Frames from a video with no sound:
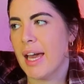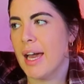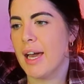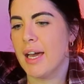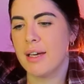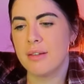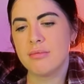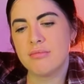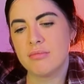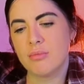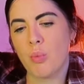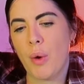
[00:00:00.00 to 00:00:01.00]
uh,
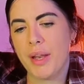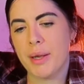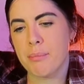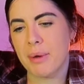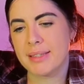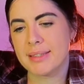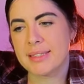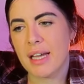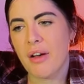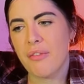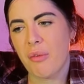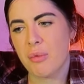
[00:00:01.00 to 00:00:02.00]
weighed it
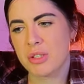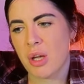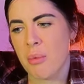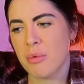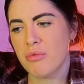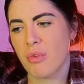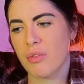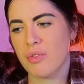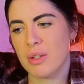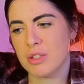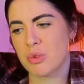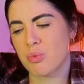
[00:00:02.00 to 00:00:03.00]
myself. It was coming
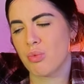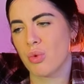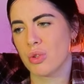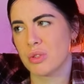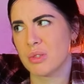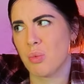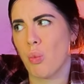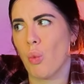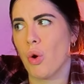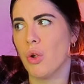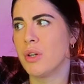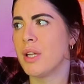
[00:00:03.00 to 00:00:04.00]
roughly towards
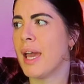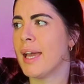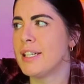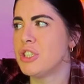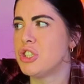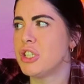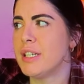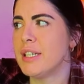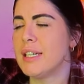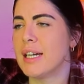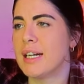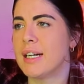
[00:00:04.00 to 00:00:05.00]
1
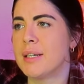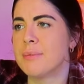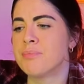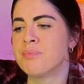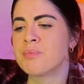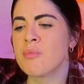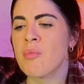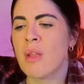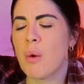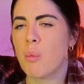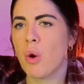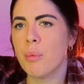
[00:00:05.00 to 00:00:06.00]
kg. Um,
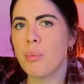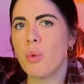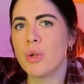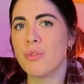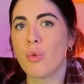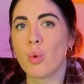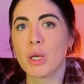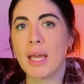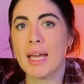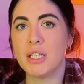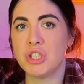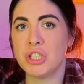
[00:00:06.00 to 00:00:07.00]
1.4
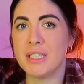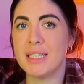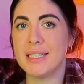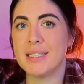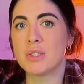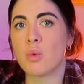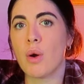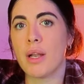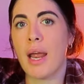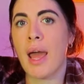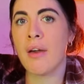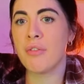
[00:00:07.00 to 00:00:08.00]
kg is quite
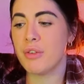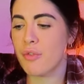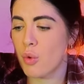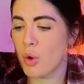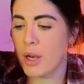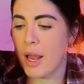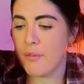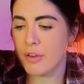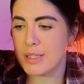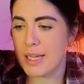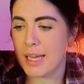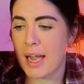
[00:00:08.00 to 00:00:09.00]
heavy for an
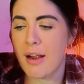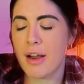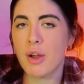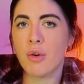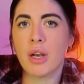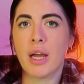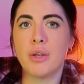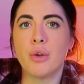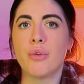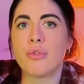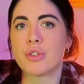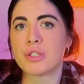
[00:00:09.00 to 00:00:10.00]
everyday carry-on, I
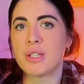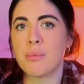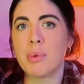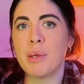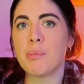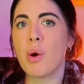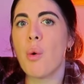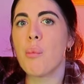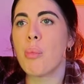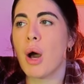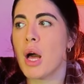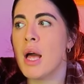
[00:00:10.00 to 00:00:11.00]
know for some people,
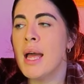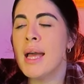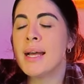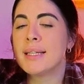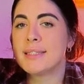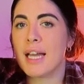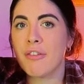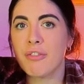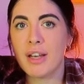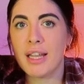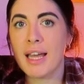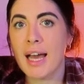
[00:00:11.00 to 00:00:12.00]
but
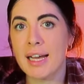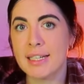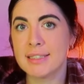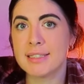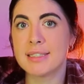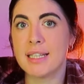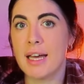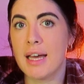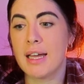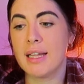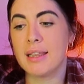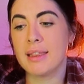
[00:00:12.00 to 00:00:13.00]
definitely as
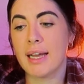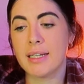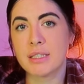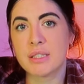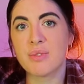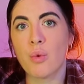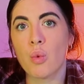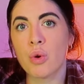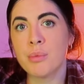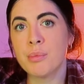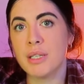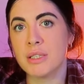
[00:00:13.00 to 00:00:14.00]
the lightest
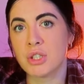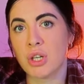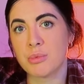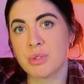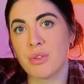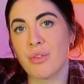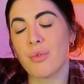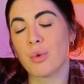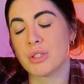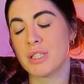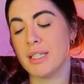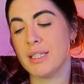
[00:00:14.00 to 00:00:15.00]
form in terms of the
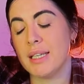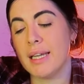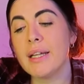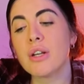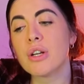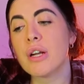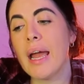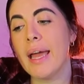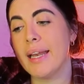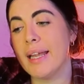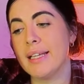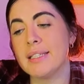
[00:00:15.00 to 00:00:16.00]
14 litre,
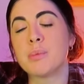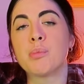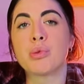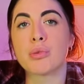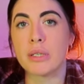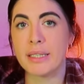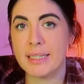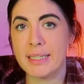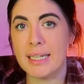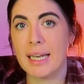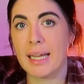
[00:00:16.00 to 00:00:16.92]
it is pretty